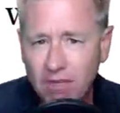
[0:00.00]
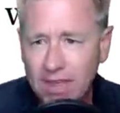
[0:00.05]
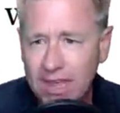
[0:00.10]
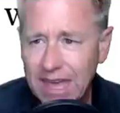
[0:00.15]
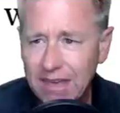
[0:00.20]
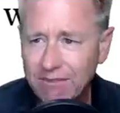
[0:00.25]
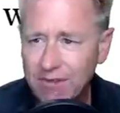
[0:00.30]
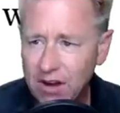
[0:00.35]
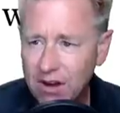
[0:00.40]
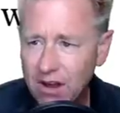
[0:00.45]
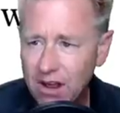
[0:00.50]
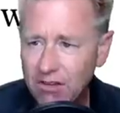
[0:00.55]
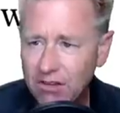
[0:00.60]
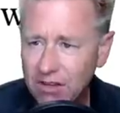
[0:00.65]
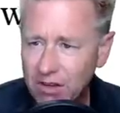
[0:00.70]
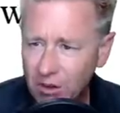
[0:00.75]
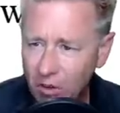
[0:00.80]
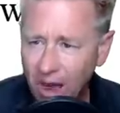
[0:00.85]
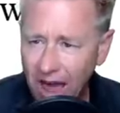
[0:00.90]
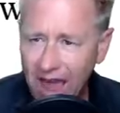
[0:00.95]
They can't figure it out.
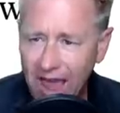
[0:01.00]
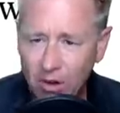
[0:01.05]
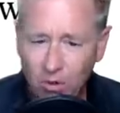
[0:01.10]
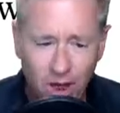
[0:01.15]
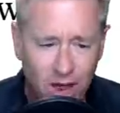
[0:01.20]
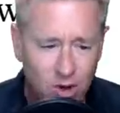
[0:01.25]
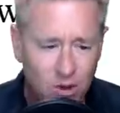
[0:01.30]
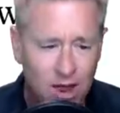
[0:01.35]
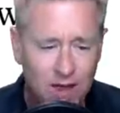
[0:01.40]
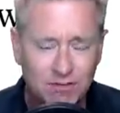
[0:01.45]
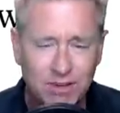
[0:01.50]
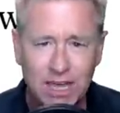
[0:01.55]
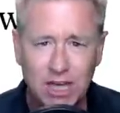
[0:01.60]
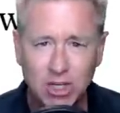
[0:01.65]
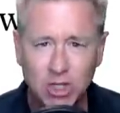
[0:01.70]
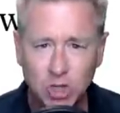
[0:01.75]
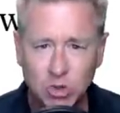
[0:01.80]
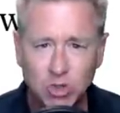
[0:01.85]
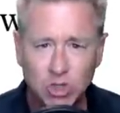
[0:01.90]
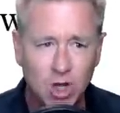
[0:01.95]
They're like, why? Why do I have to
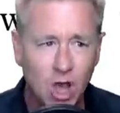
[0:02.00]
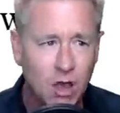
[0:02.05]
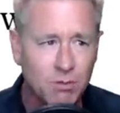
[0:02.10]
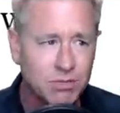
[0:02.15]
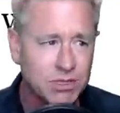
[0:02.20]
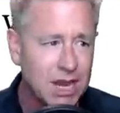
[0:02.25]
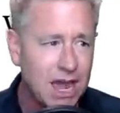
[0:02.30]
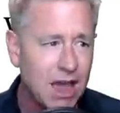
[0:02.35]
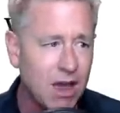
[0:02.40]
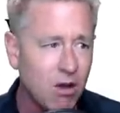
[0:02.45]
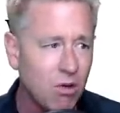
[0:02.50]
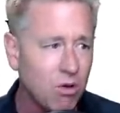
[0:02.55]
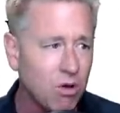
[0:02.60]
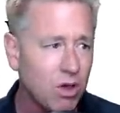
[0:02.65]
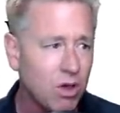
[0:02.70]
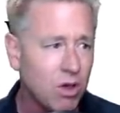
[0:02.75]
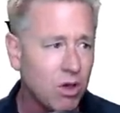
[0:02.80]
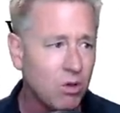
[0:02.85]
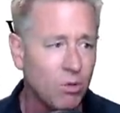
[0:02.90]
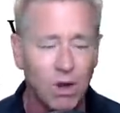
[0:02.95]
get two jobs now?
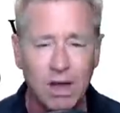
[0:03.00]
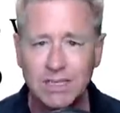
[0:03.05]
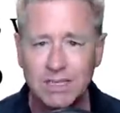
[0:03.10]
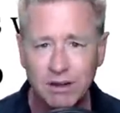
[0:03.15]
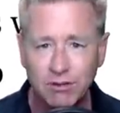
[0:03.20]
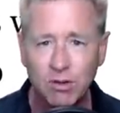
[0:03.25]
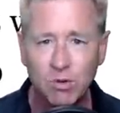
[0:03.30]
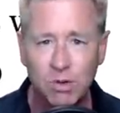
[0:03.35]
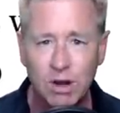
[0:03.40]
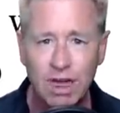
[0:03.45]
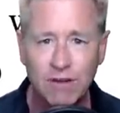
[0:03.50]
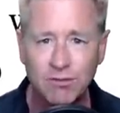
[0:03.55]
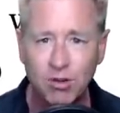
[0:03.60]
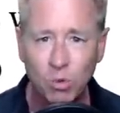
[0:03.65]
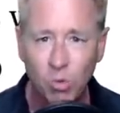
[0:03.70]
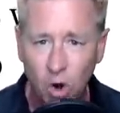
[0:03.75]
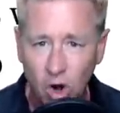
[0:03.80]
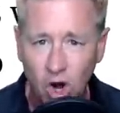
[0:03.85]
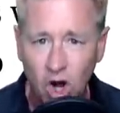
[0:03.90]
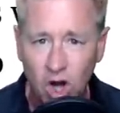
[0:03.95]
Why does everyone have
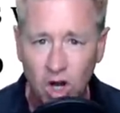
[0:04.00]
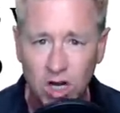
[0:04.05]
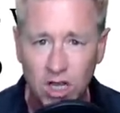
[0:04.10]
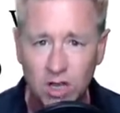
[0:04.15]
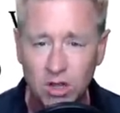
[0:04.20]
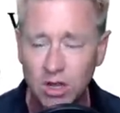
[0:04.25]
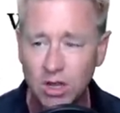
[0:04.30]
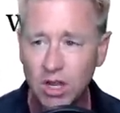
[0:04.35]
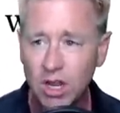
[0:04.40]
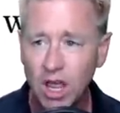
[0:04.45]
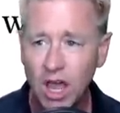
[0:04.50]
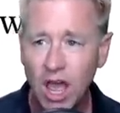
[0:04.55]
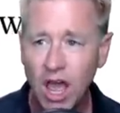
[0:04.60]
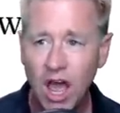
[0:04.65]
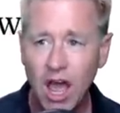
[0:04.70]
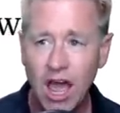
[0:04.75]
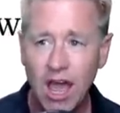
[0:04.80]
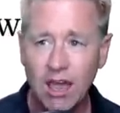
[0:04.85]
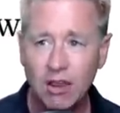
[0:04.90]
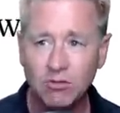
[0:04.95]
to work? And
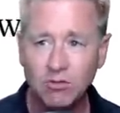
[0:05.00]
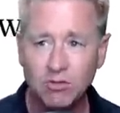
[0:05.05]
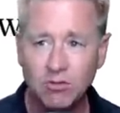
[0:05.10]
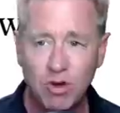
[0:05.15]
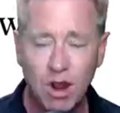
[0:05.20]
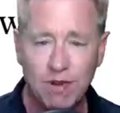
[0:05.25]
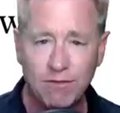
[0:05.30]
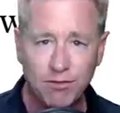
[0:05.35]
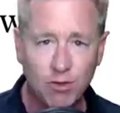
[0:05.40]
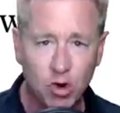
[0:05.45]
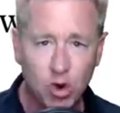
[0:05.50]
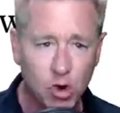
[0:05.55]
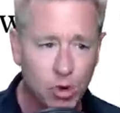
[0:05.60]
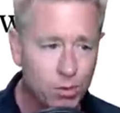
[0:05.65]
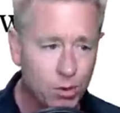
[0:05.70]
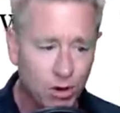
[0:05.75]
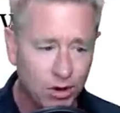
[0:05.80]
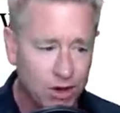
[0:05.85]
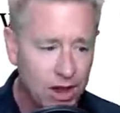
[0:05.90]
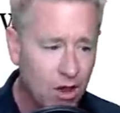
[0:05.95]
I drive for
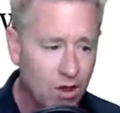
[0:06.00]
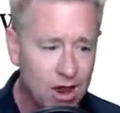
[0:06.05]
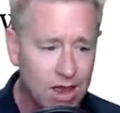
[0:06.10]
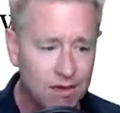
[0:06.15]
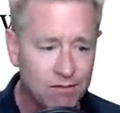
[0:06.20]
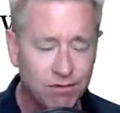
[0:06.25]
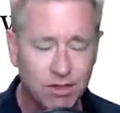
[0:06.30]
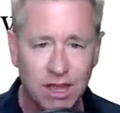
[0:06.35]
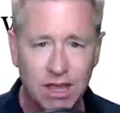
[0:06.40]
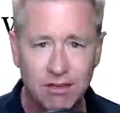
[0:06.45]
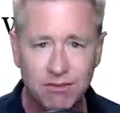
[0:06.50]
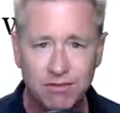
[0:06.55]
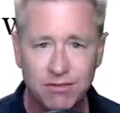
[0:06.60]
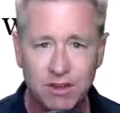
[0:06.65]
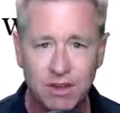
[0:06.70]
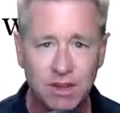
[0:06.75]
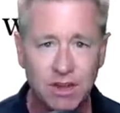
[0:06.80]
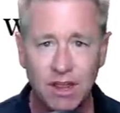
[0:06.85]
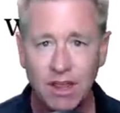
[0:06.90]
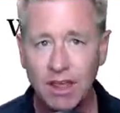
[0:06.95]
Uber. Now I have
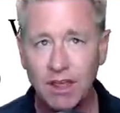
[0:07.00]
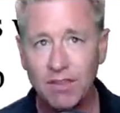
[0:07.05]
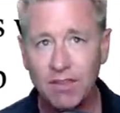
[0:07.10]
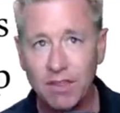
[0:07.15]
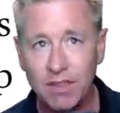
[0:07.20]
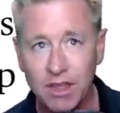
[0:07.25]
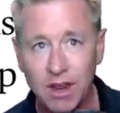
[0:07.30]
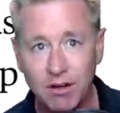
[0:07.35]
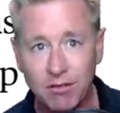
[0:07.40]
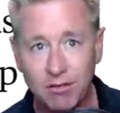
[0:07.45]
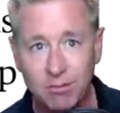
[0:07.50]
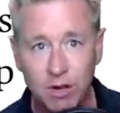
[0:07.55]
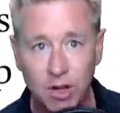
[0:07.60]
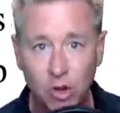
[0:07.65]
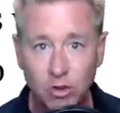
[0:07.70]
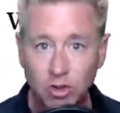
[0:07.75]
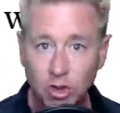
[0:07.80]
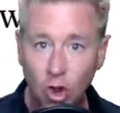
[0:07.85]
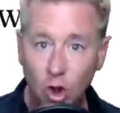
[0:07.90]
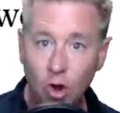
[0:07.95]
Lyft. And then the
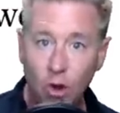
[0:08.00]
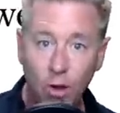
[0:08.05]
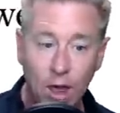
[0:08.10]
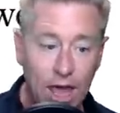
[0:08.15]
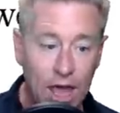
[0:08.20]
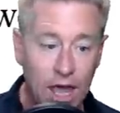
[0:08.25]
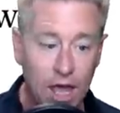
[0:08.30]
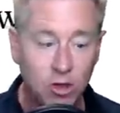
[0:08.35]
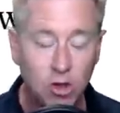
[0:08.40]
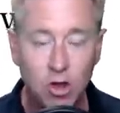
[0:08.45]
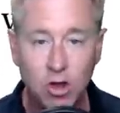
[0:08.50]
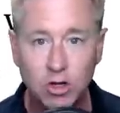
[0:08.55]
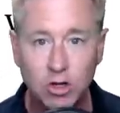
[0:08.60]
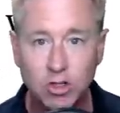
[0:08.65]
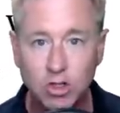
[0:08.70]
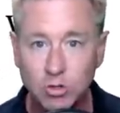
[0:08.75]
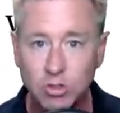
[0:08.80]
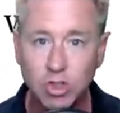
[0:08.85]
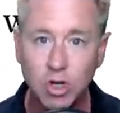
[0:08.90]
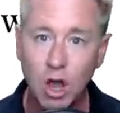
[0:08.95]
government goes, oh, hey,
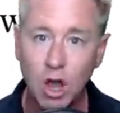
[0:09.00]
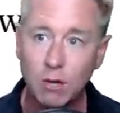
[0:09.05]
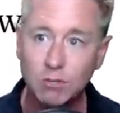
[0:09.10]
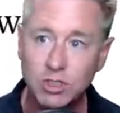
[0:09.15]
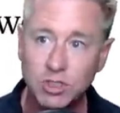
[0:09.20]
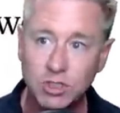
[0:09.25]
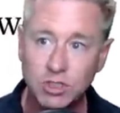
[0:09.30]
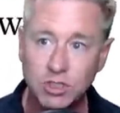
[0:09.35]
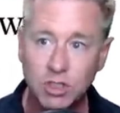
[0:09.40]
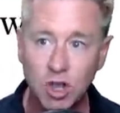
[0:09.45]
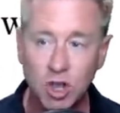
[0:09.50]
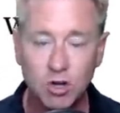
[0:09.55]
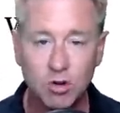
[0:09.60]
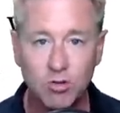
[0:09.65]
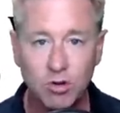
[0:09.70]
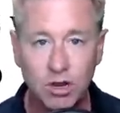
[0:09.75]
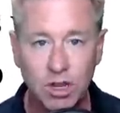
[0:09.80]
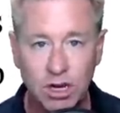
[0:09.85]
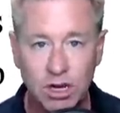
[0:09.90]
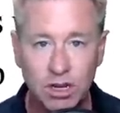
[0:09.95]
look, two jobs just got
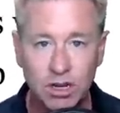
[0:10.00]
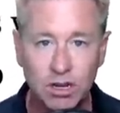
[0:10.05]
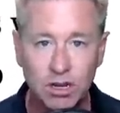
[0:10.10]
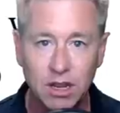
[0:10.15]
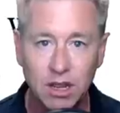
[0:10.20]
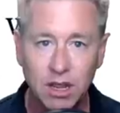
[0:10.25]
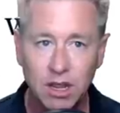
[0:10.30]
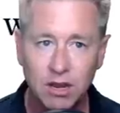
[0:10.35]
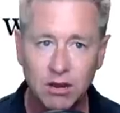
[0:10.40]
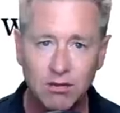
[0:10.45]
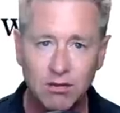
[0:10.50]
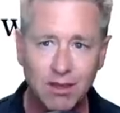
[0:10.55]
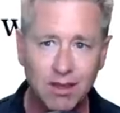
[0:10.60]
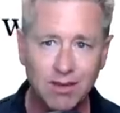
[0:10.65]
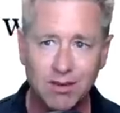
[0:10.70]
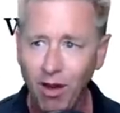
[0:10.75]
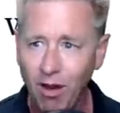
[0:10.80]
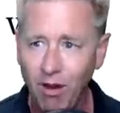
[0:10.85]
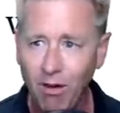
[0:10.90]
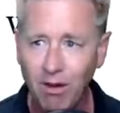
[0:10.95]
created. You're
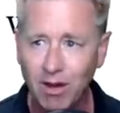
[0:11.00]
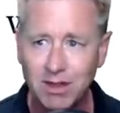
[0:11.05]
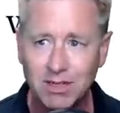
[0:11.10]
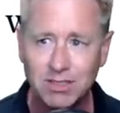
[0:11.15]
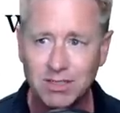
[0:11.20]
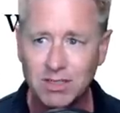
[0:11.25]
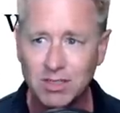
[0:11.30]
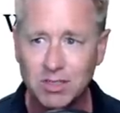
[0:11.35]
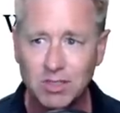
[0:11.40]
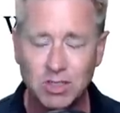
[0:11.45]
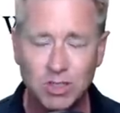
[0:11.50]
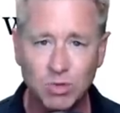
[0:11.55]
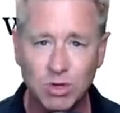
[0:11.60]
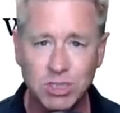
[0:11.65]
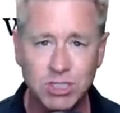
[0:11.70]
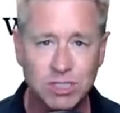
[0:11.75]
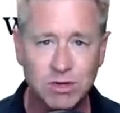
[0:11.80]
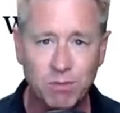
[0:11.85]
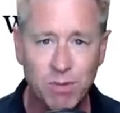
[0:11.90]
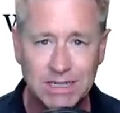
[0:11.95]
like, no, I just
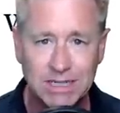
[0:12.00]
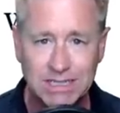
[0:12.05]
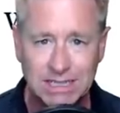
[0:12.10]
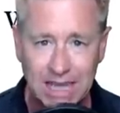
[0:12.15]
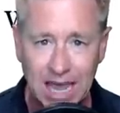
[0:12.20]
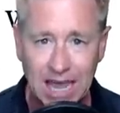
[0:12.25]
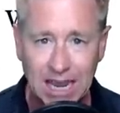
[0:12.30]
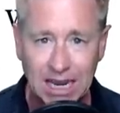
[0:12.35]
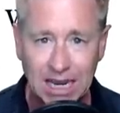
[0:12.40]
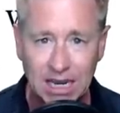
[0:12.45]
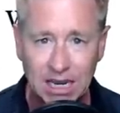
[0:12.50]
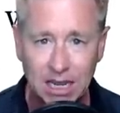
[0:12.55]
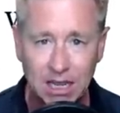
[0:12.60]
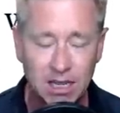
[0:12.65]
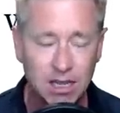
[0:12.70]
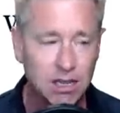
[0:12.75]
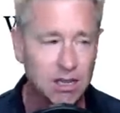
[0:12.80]
switched my sign.